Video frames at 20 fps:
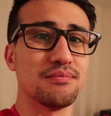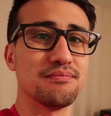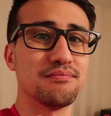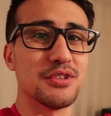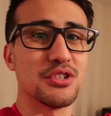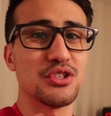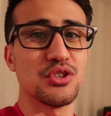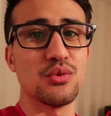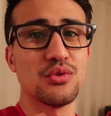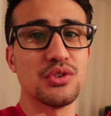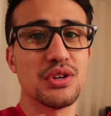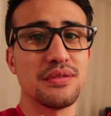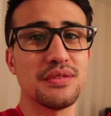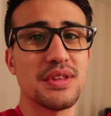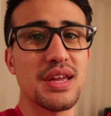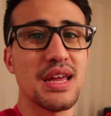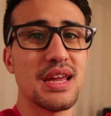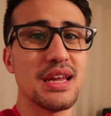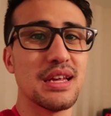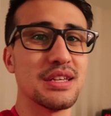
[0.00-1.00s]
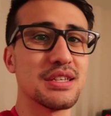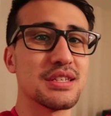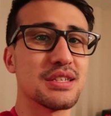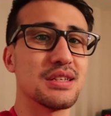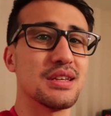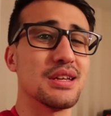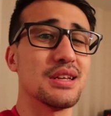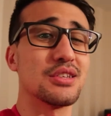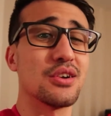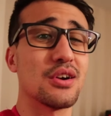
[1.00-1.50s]
There's no drift days,
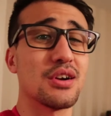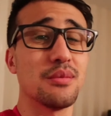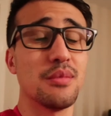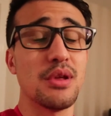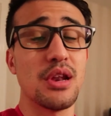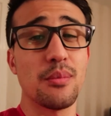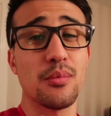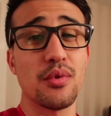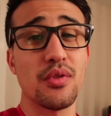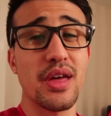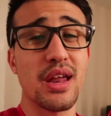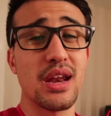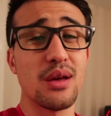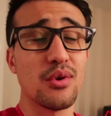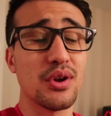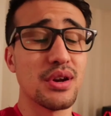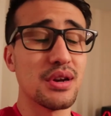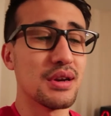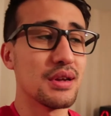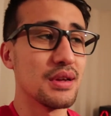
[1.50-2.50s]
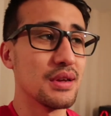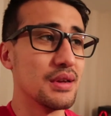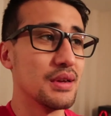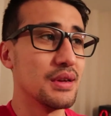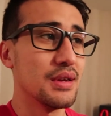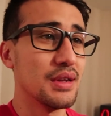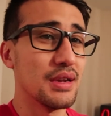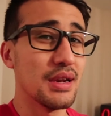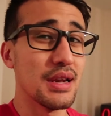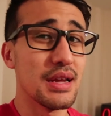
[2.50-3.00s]
it's hard to meet up with anyone
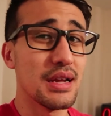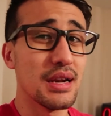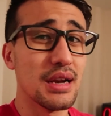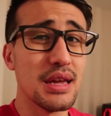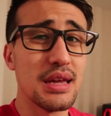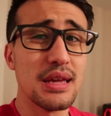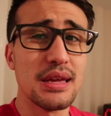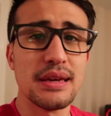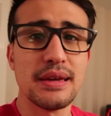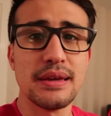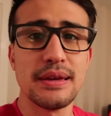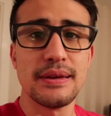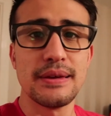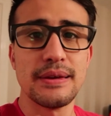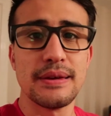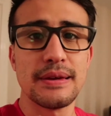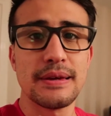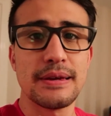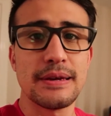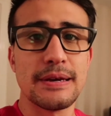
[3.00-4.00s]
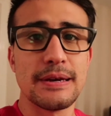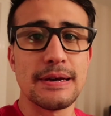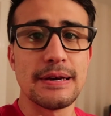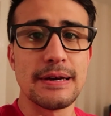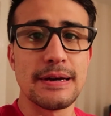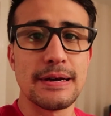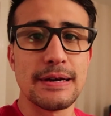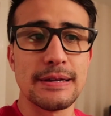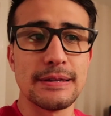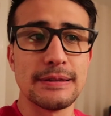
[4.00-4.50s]
legally,
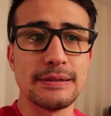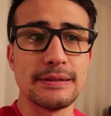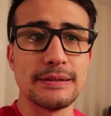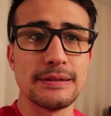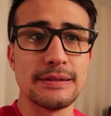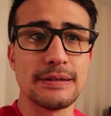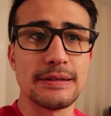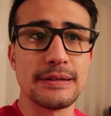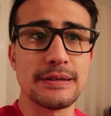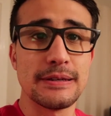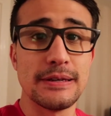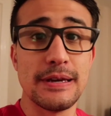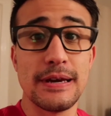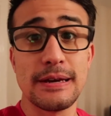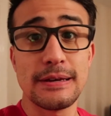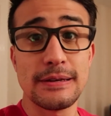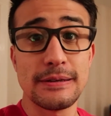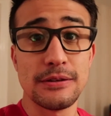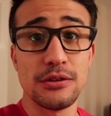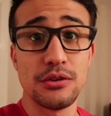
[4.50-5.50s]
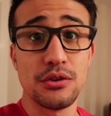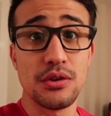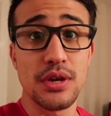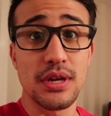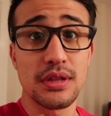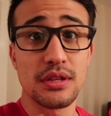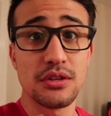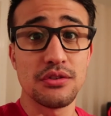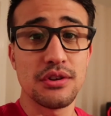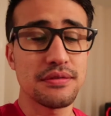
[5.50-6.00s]
and yeah, you
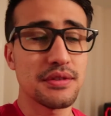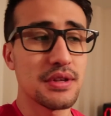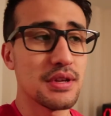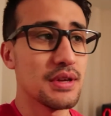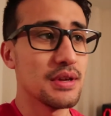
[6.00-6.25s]
get the drift.